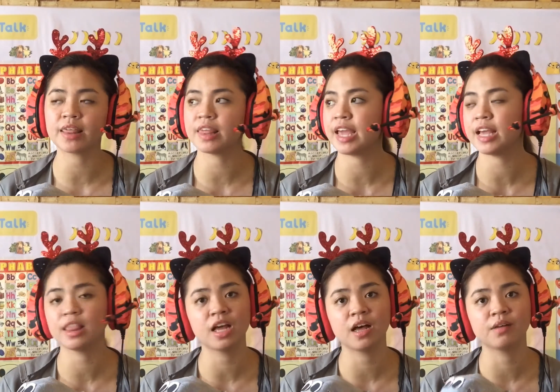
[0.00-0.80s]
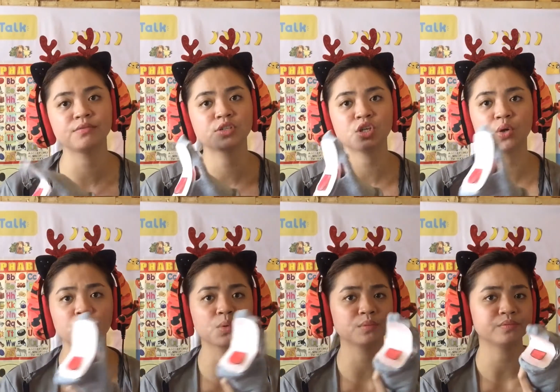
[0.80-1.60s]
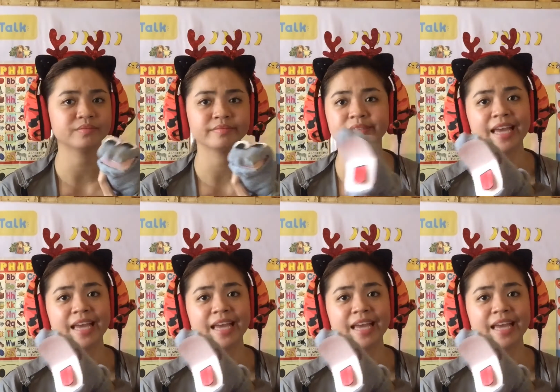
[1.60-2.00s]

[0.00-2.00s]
they love to